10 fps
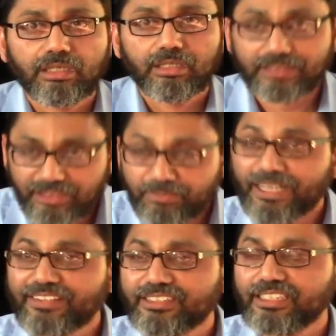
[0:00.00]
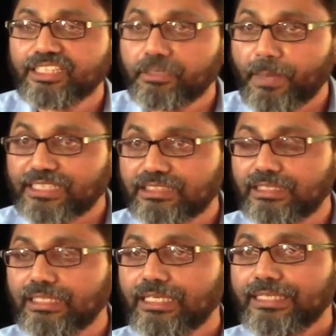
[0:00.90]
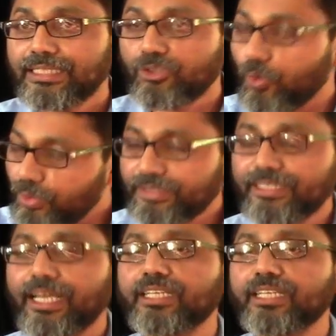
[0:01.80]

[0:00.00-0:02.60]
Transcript: Is this my really capacity that only thing I